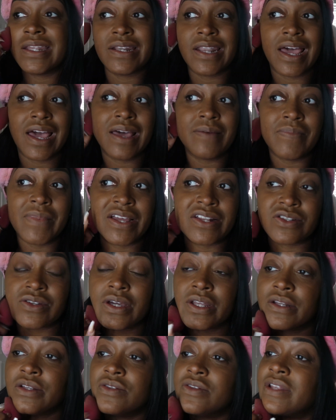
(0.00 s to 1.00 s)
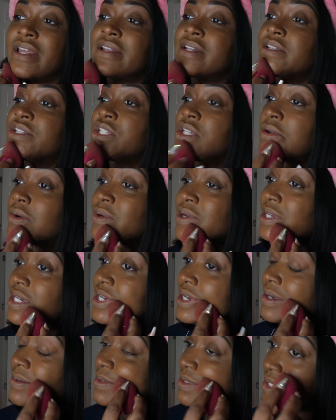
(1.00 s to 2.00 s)
And I'm not trying to do that this year when it
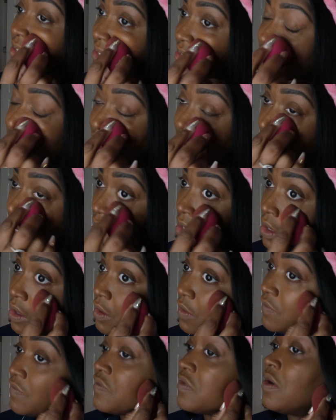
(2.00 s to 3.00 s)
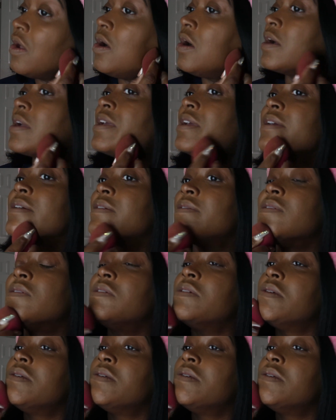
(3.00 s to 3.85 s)
comes to this vlogging